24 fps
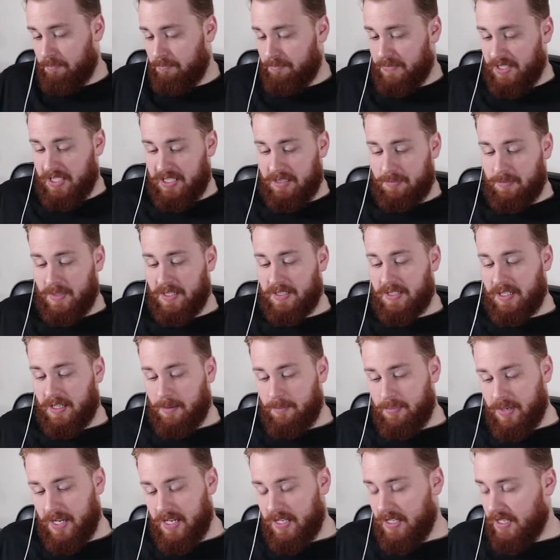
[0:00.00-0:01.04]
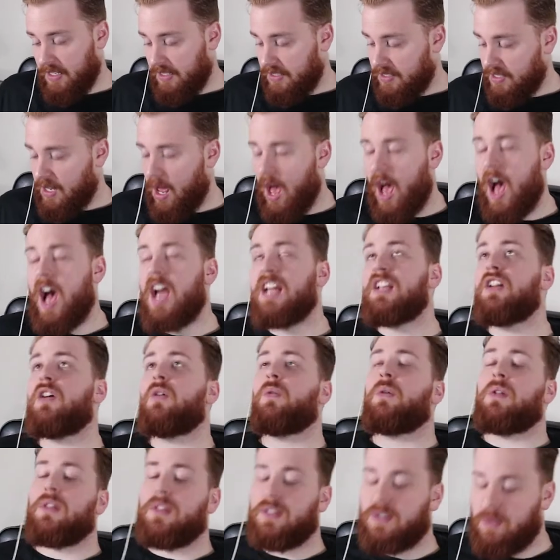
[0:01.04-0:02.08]
dismissing opinions. I
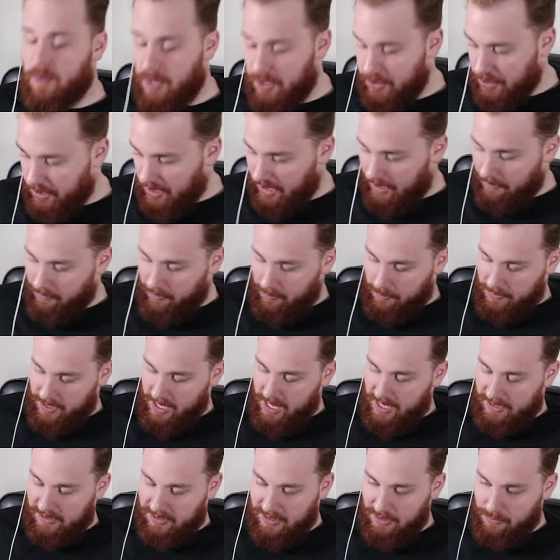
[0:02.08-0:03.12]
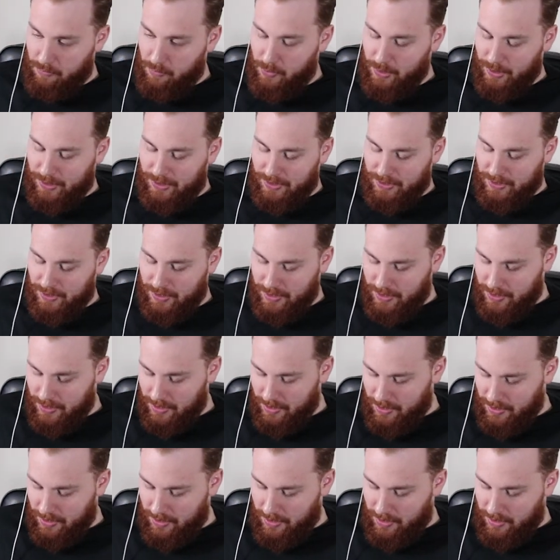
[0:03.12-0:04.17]
know where this question came from. Yes, it was
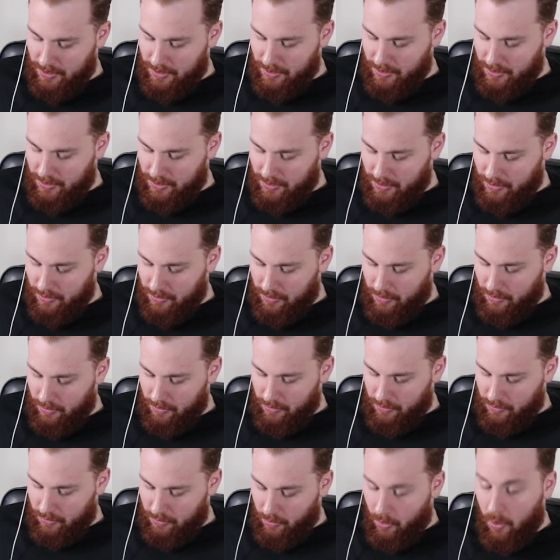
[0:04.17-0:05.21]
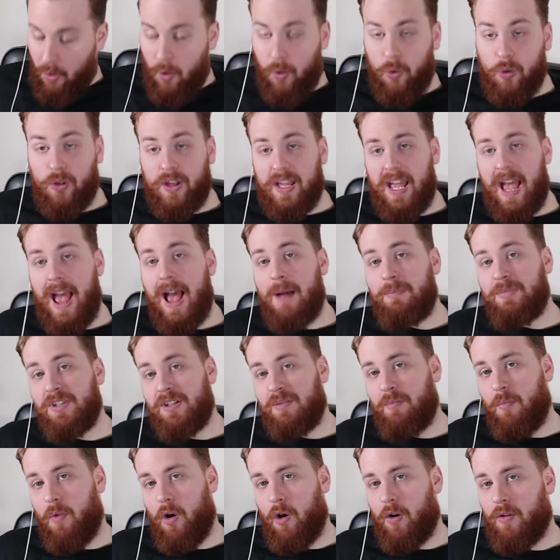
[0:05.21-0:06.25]
the whole Captain
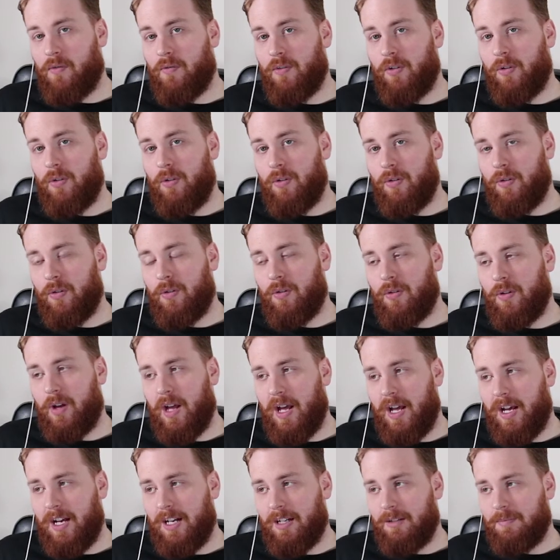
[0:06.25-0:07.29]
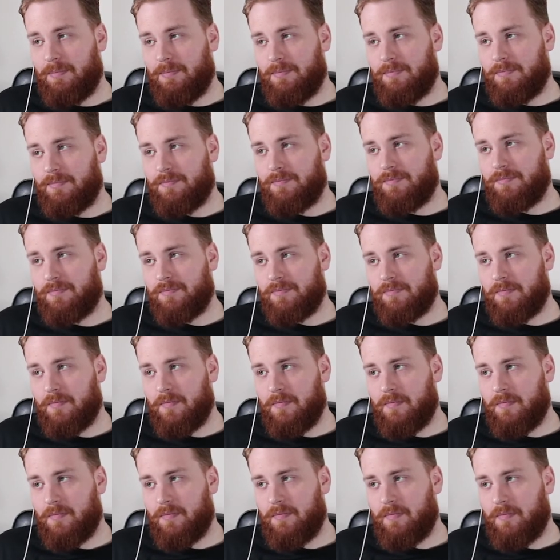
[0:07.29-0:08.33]
Marvel,
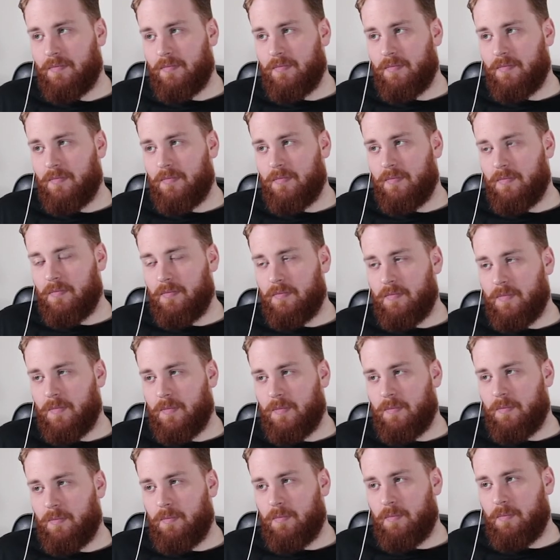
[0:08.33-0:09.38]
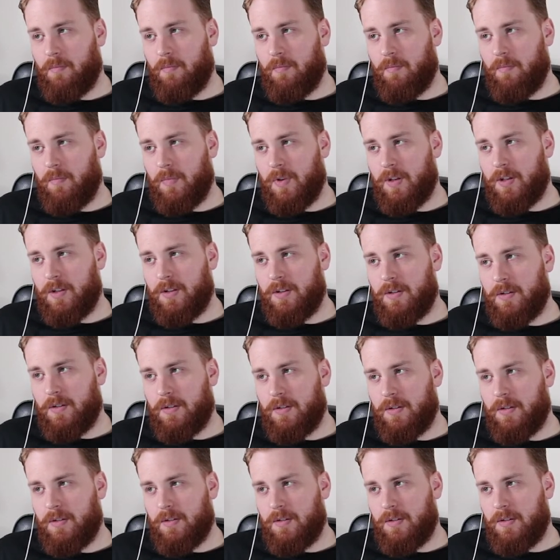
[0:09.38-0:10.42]

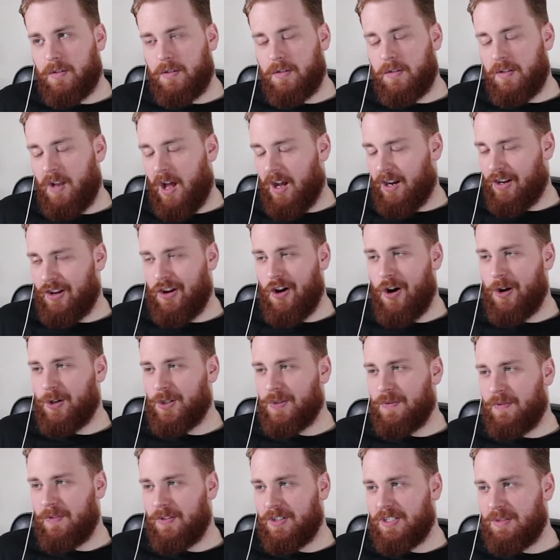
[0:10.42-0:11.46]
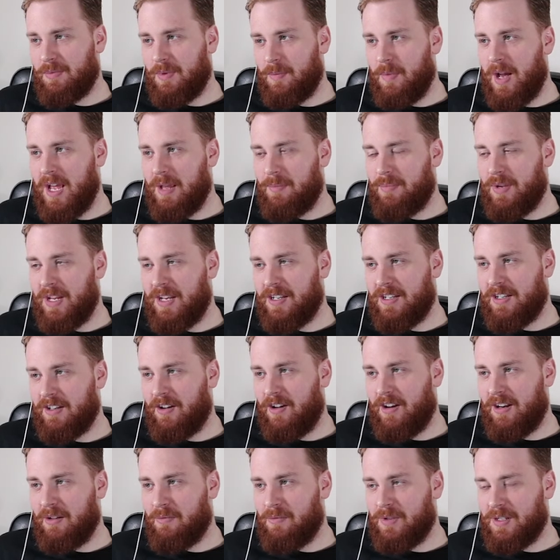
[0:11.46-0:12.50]
not controversy, but my opinion
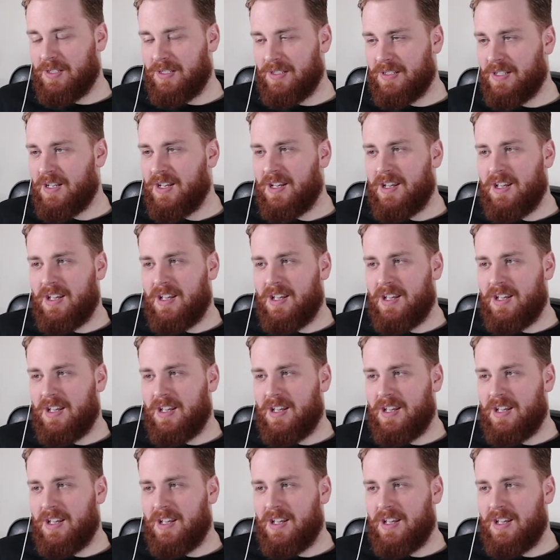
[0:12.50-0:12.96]
on it was